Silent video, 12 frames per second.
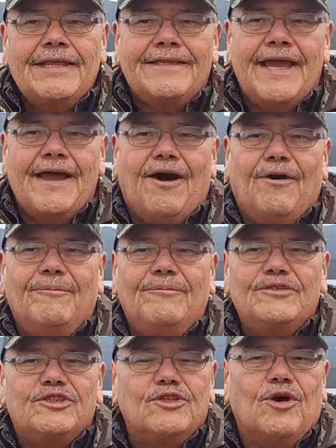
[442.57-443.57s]
to help
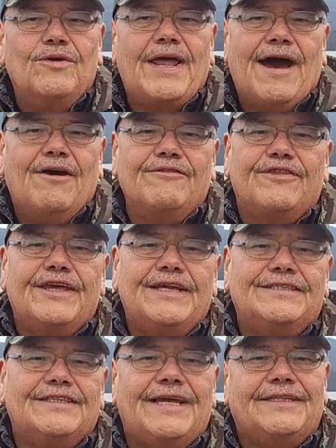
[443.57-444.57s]
slow down
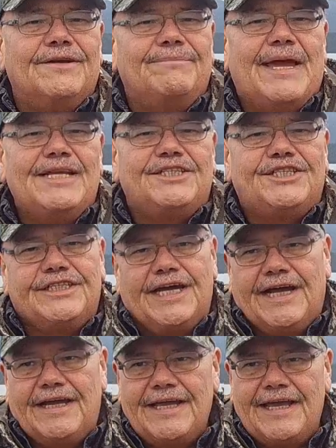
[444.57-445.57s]
things like
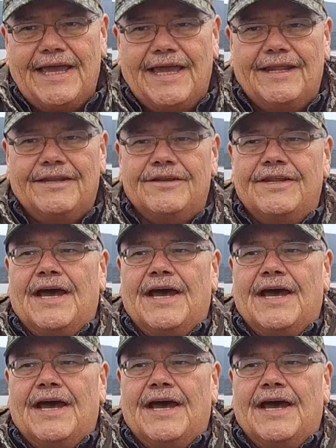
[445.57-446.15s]
dementia and